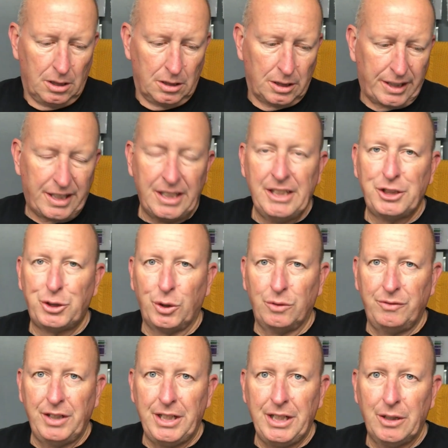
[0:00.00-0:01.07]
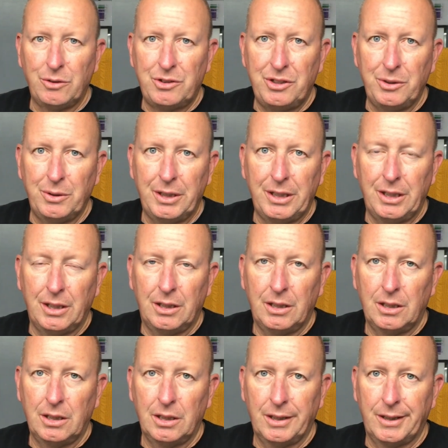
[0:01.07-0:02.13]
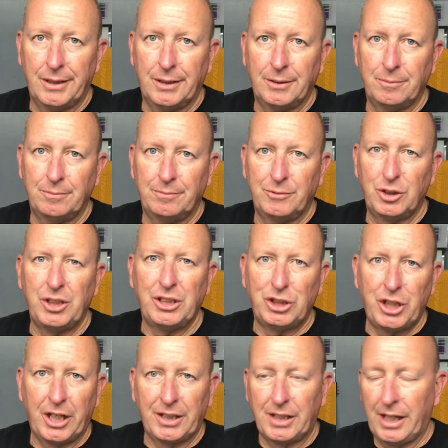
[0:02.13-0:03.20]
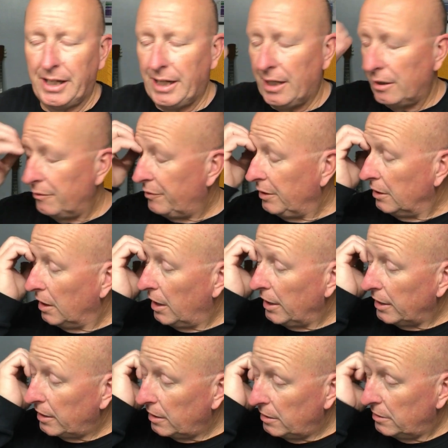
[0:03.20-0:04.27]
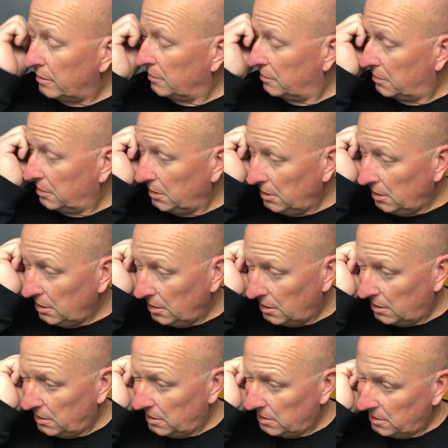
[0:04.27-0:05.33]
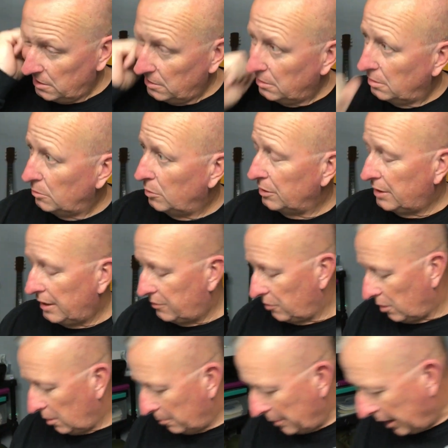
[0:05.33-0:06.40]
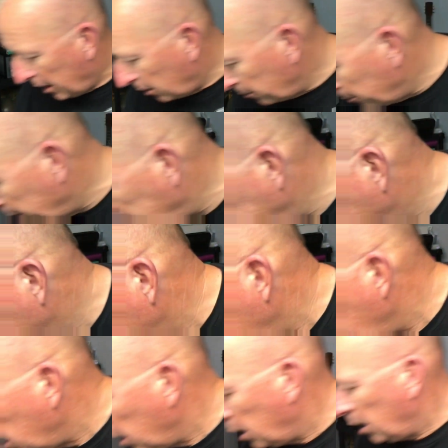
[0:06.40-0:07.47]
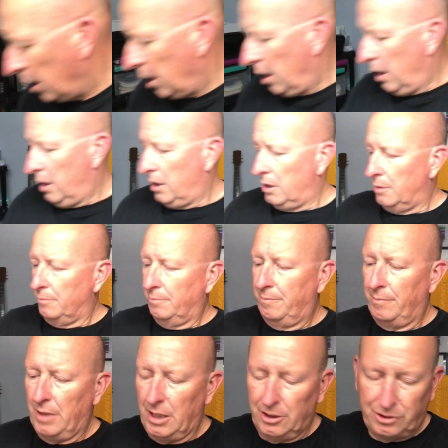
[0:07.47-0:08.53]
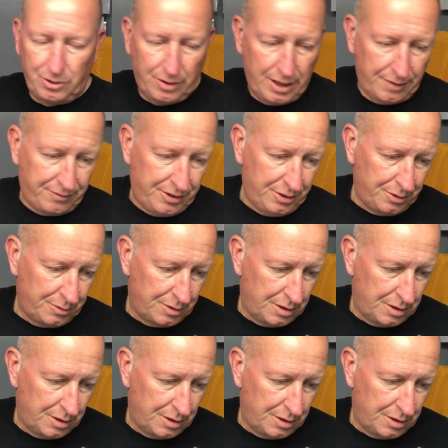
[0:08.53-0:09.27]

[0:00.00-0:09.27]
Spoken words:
like an intro video to it. So you can check that out if you like to see what that's all about. But I also have to